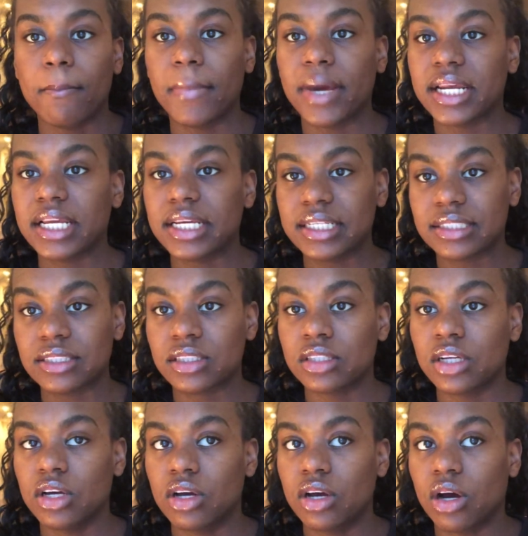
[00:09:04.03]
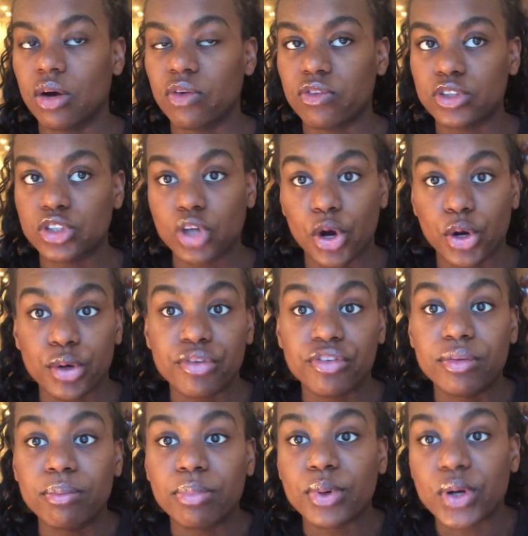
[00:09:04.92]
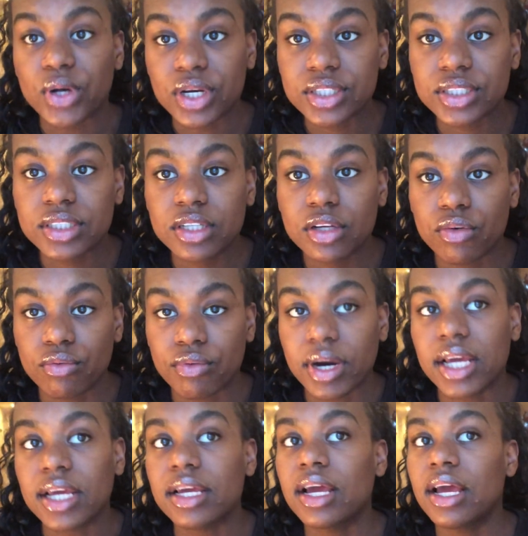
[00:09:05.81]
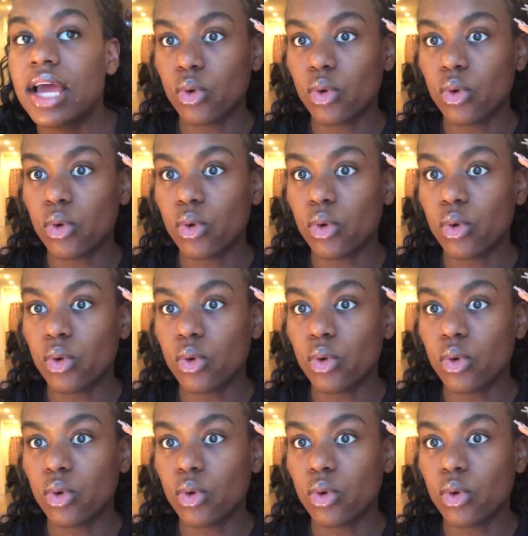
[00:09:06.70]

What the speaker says: my niggas' photography books, right?